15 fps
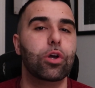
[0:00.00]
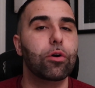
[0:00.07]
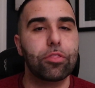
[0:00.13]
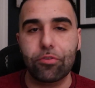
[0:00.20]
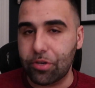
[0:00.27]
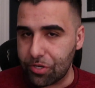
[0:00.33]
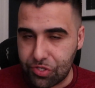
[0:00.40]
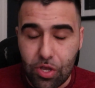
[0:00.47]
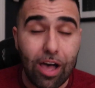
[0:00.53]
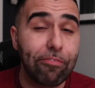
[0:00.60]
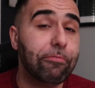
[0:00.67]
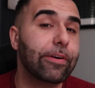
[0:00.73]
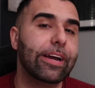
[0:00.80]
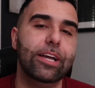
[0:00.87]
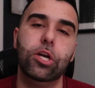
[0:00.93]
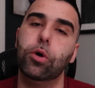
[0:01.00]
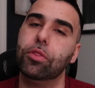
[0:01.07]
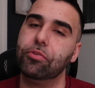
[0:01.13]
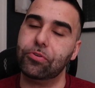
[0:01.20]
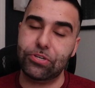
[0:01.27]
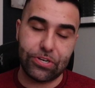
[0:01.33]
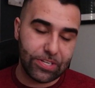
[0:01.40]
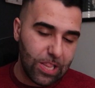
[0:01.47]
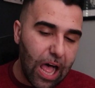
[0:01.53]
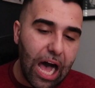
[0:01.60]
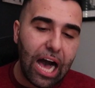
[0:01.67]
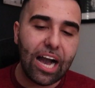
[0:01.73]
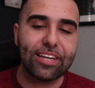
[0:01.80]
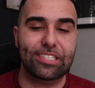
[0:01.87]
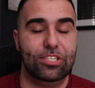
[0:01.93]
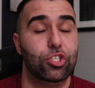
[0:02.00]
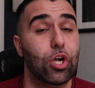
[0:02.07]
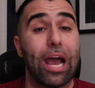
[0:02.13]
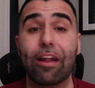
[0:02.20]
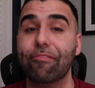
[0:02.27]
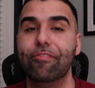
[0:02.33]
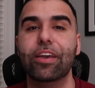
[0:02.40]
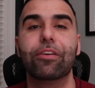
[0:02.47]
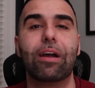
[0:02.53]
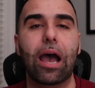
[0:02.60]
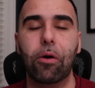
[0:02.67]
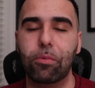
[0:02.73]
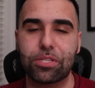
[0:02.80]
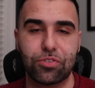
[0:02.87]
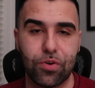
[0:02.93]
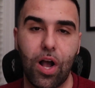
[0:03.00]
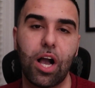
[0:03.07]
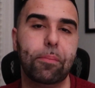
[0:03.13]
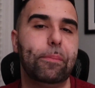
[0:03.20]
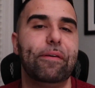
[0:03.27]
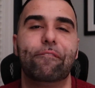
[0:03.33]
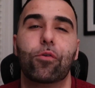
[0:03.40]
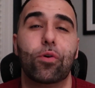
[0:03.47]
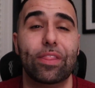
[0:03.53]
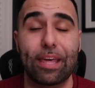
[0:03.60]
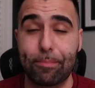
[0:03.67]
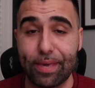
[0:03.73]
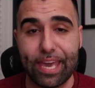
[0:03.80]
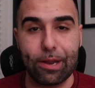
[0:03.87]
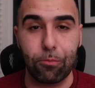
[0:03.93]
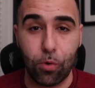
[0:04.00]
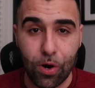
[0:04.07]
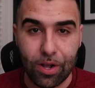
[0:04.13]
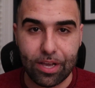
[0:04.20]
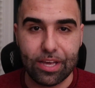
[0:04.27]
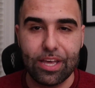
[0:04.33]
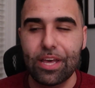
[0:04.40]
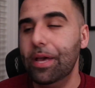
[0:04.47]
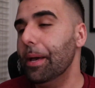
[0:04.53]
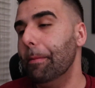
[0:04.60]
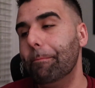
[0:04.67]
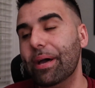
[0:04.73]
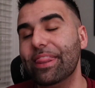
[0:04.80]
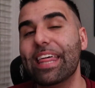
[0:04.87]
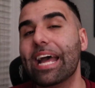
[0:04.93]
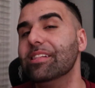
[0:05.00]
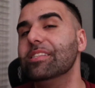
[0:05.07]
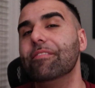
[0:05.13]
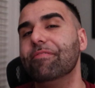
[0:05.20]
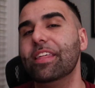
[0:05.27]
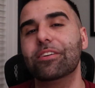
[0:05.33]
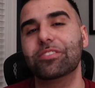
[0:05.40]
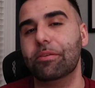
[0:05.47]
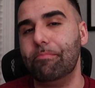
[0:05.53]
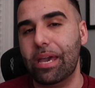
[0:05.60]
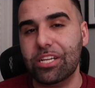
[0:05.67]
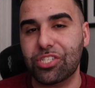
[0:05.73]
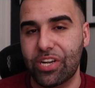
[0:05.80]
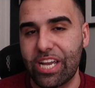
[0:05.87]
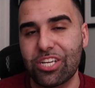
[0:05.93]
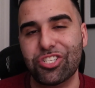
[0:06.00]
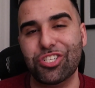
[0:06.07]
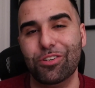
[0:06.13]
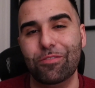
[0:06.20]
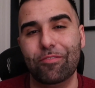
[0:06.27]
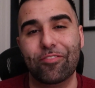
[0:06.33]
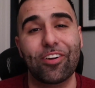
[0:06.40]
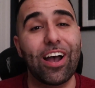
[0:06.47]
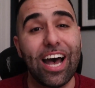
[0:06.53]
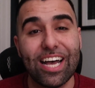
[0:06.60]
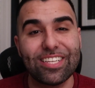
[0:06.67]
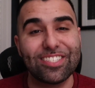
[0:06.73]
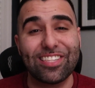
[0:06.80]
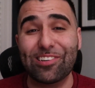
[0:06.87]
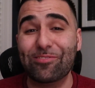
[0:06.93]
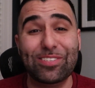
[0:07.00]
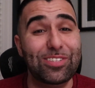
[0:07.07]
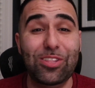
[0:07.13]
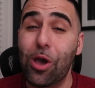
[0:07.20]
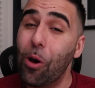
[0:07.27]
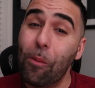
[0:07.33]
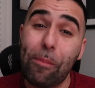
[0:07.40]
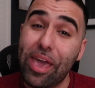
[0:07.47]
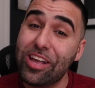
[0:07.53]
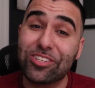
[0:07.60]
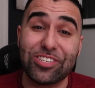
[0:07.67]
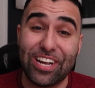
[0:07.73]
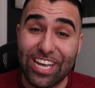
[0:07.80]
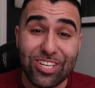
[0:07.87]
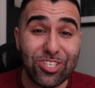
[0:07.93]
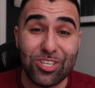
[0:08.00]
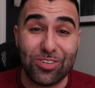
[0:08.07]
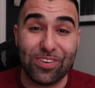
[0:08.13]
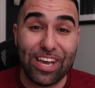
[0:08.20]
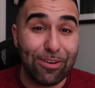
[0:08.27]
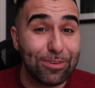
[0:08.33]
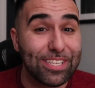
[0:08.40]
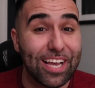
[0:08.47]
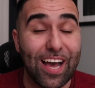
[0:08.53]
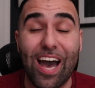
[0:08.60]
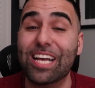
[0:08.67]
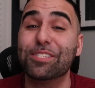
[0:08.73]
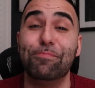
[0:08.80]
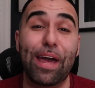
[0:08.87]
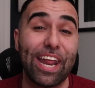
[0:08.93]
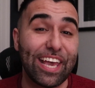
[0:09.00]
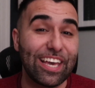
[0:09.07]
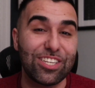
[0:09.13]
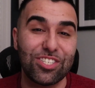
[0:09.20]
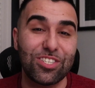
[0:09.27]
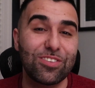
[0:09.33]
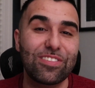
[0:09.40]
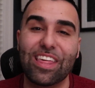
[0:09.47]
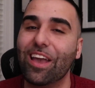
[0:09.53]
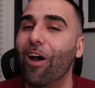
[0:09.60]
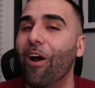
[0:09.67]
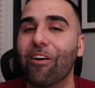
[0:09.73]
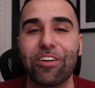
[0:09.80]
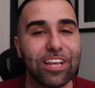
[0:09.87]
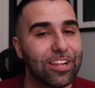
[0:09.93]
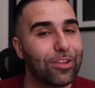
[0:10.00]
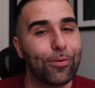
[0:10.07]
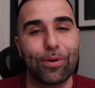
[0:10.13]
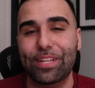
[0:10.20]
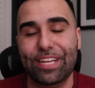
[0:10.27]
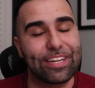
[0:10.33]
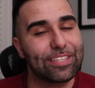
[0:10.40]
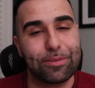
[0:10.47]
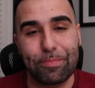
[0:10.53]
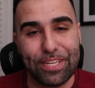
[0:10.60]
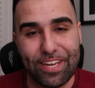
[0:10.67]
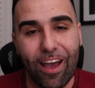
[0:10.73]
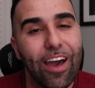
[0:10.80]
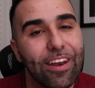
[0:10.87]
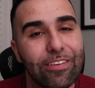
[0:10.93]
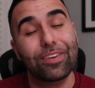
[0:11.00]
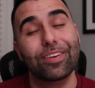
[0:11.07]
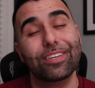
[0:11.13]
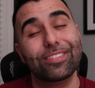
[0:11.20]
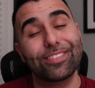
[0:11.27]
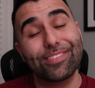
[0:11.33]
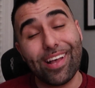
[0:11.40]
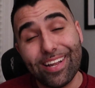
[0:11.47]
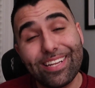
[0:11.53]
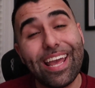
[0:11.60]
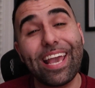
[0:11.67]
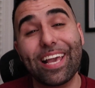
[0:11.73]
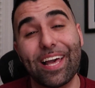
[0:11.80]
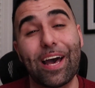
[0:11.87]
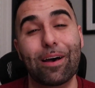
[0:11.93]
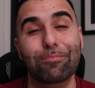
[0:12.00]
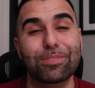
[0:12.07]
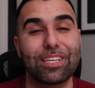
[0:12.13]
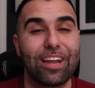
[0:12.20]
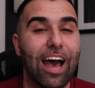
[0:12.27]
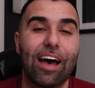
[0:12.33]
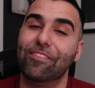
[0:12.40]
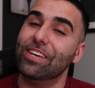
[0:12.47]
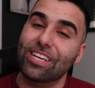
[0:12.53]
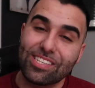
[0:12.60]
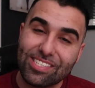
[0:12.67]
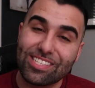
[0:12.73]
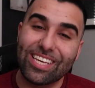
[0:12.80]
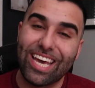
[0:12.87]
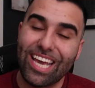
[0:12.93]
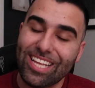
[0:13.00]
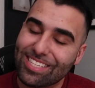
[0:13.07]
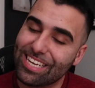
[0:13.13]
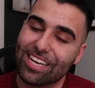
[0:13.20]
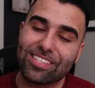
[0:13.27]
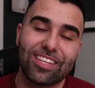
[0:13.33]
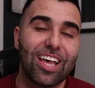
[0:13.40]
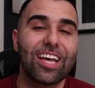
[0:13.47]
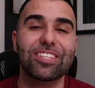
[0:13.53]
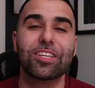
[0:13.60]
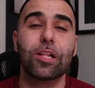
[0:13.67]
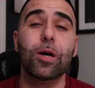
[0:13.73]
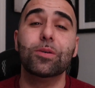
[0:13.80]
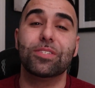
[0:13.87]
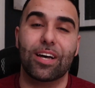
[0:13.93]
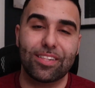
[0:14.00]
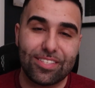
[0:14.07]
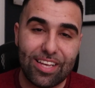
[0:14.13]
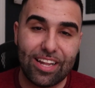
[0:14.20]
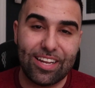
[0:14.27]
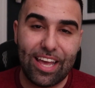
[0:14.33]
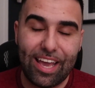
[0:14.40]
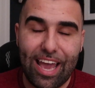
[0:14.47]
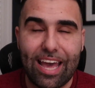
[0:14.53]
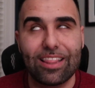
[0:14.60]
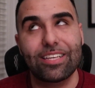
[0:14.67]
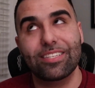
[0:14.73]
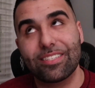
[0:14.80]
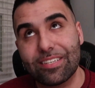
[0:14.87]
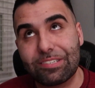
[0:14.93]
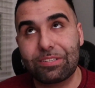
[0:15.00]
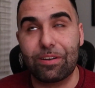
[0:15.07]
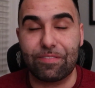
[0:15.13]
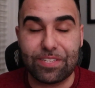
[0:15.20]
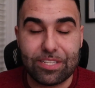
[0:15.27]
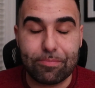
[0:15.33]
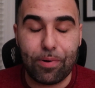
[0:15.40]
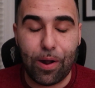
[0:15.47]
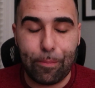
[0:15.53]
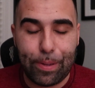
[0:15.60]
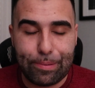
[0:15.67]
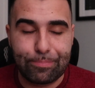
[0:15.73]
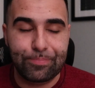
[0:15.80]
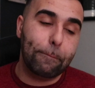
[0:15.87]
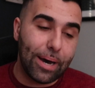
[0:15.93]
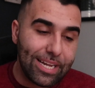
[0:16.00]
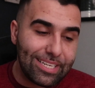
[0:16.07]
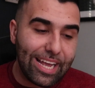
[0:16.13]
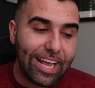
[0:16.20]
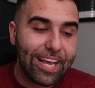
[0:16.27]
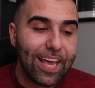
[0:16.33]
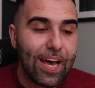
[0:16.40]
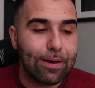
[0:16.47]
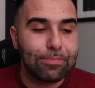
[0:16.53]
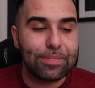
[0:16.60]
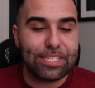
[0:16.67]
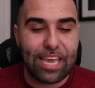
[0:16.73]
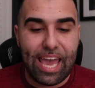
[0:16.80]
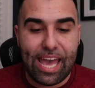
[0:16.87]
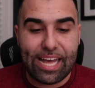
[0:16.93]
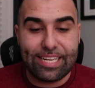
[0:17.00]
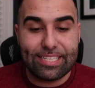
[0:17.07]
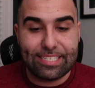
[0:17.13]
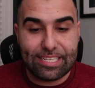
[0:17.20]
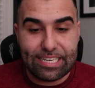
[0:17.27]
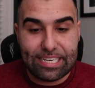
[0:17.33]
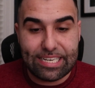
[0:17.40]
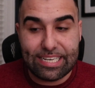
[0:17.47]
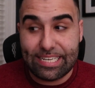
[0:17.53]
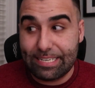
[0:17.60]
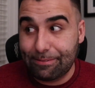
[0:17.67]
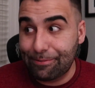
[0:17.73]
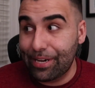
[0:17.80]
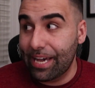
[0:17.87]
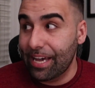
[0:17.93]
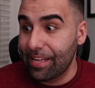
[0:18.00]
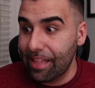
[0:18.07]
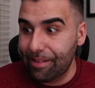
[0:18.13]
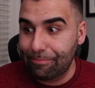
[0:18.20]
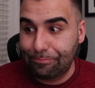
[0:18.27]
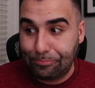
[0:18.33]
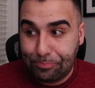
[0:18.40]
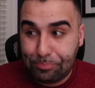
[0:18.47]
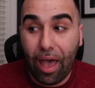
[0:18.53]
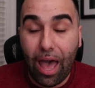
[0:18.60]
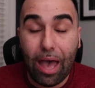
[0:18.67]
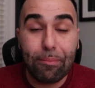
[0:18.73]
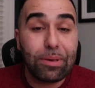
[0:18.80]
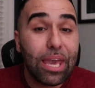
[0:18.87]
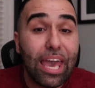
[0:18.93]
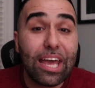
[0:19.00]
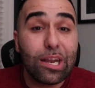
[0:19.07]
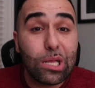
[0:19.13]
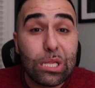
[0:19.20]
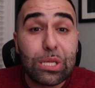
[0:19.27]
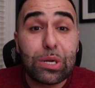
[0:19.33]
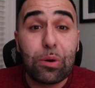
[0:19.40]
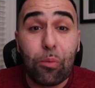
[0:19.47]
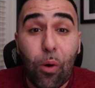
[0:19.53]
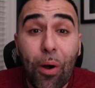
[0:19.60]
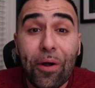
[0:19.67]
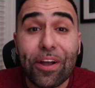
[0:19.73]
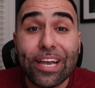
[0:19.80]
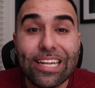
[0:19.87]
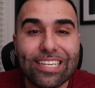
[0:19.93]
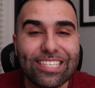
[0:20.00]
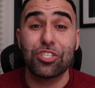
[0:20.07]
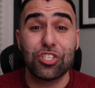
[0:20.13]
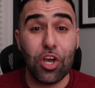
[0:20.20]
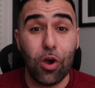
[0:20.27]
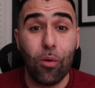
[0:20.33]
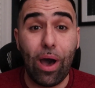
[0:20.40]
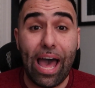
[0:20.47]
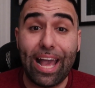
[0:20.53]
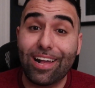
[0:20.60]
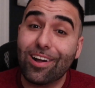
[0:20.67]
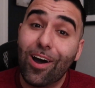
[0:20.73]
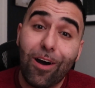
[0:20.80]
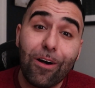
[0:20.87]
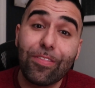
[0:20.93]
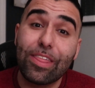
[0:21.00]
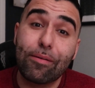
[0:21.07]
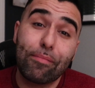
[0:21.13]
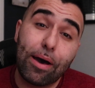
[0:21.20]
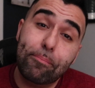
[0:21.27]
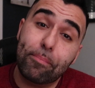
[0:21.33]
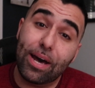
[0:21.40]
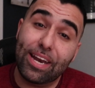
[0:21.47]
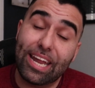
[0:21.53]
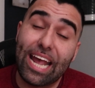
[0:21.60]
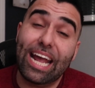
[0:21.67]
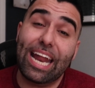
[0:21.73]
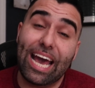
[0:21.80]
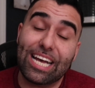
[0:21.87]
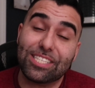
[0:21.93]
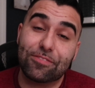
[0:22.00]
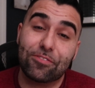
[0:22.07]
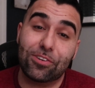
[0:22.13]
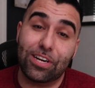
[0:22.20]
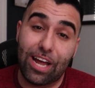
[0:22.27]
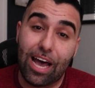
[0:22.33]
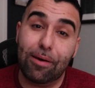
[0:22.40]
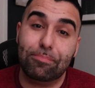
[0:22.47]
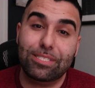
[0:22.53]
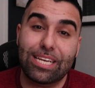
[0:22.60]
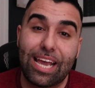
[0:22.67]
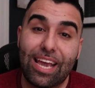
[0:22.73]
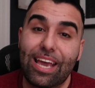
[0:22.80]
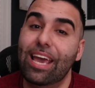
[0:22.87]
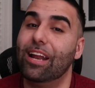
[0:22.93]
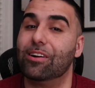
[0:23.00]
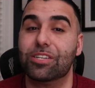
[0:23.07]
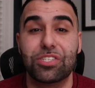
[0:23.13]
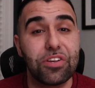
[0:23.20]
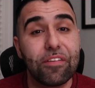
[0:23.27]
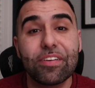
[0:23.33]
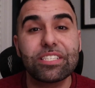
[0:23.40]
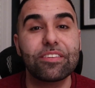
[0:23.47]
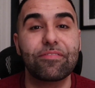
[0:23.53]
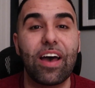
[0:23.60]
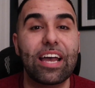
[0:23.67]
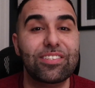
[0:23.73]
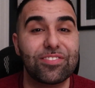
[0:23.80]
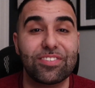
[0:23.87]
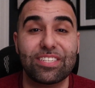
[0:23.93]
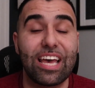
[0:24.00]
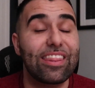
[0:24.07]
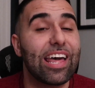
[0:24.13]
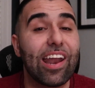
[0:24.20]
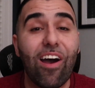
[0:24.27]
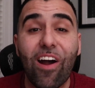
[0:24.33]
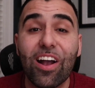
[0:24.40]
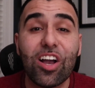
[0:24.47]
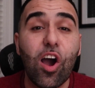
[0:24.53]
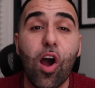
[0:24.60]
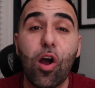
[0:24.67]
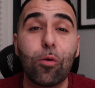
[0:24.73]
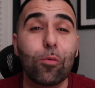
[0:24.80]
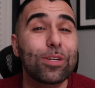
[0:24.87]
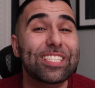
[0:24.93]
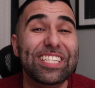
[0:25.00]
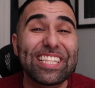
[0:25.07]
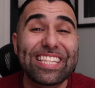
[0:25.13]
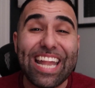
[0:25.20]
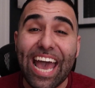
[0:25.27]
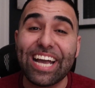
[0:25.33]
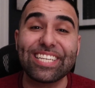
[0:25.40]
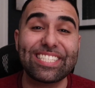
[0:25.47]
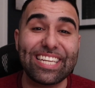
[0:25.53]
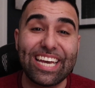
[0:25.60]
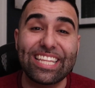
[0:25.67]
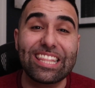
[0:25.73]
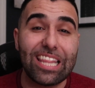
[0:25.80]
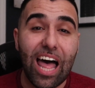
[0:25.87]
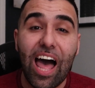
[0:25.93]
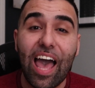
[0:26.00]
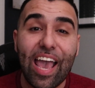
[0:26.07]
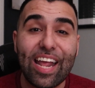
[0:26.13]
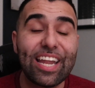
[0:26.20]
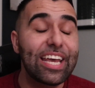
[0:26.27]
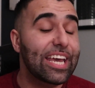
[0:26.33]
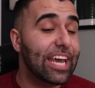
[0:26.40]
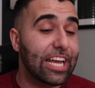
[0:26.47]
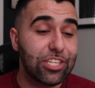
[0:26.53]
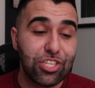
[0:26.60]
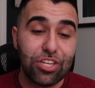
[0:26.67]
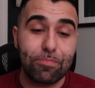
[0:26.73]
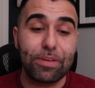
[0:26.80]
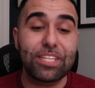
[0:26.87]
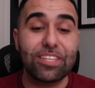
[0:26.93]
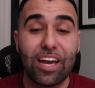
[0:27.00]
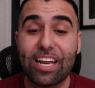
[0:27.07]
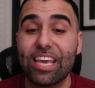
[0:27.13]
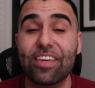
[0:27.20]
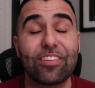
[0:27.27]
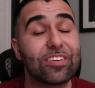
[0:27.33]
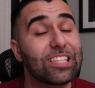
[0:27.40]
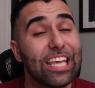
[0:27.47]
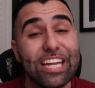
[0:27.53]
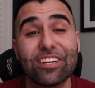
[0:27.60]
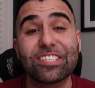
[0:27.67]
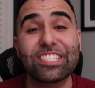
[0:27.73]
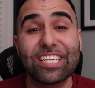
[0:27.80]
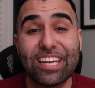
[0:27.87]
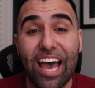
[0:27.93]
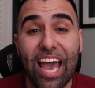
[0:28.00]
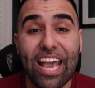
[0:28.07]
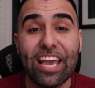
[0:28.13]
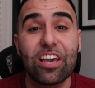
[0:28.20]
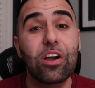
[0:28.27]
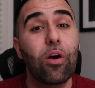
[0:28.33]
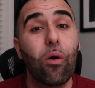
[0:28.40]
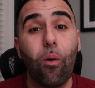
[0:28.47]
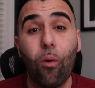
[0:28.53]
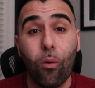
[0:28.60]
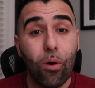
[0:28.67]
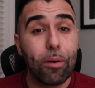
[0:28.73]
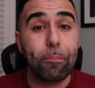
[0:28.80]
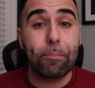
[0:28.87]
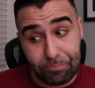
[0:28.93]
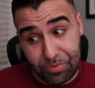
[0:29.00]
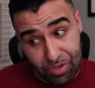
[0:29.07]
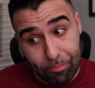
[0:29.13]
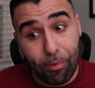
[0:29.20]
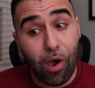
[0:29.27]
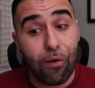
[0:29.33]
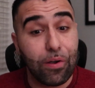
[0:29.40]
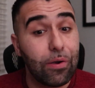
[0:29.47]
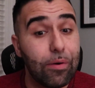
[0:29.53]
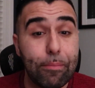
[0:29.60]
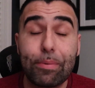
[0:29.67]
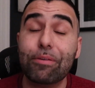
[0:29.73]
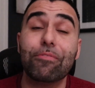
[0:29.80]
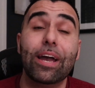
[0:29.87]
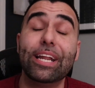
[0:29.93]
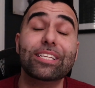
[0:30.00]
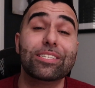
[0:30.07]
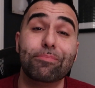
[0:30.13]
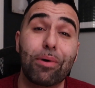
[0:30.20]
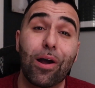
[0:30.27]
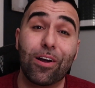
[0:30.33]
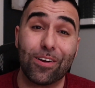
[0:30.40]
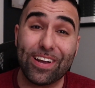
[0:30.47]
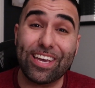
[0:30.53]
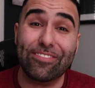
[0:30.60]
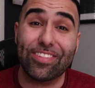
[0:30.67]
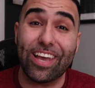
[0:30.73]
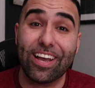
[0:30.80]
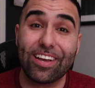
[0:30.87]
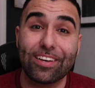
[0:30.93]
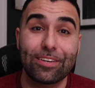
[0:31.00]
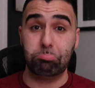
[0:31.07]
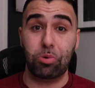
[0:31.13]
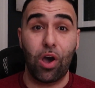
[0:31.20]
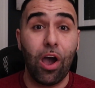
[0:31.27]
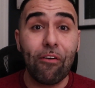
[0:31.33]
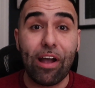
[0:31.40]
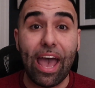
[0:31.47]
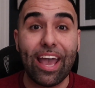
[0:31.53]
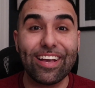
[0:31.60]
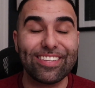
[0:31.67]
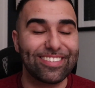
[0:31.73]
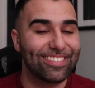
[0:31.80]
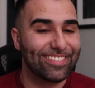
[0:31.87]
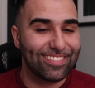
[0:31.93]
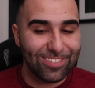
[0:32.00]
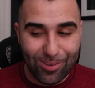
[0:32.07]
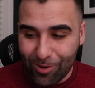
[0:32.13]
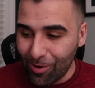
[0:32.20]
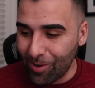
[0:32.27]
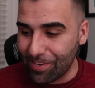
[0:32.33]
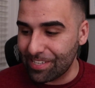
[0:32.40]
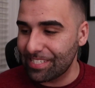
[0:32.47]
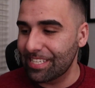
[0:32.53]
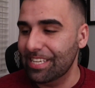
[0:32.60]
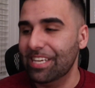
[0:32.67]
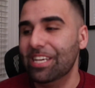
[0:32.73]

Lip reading: go through your software and go through your logs and try to figure out what's wrong before they begin work. But that's if there's a major issue. For us, there was no major issue. It was a cosmetic issue. They already knew what needed to be done. Sunday comes, and obviously Tesla is closed on Sunday, at least their service department. Monday comes, and well, I'm getting a little worried. So I called them on Monday and asked for an update, and our service advisor said that our car was next in line and should be done either later tonight or tomorrow and be ready tomorrow evening. All right, cool.